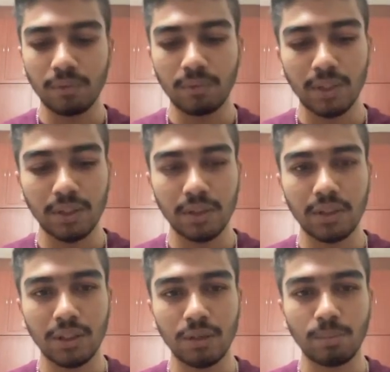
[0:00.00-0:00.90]
We can just
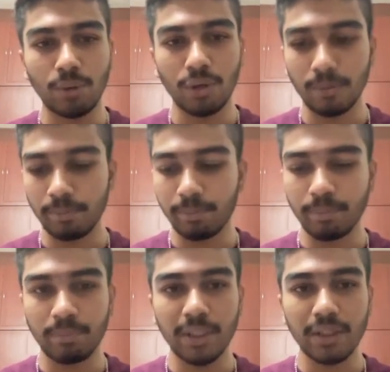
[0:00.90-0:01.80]
say spawn
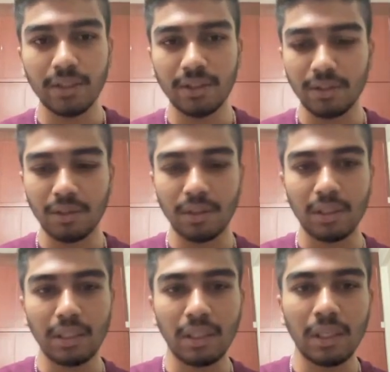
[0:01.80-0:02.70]
pieces,
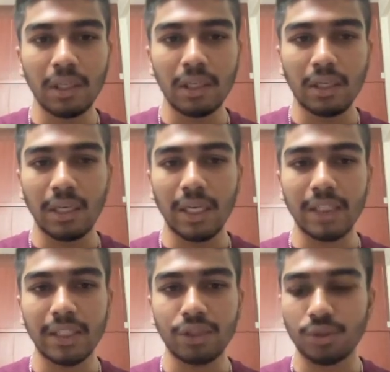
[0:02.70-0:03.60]

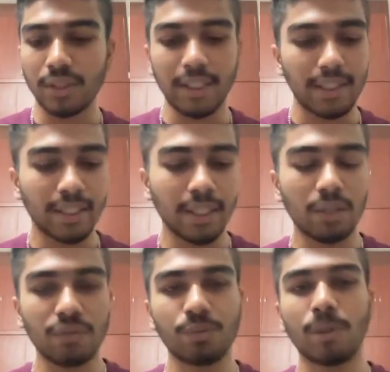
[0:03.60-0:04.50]
and that should take care
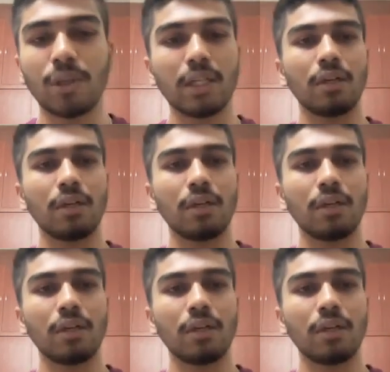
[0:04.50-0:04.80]
of spawning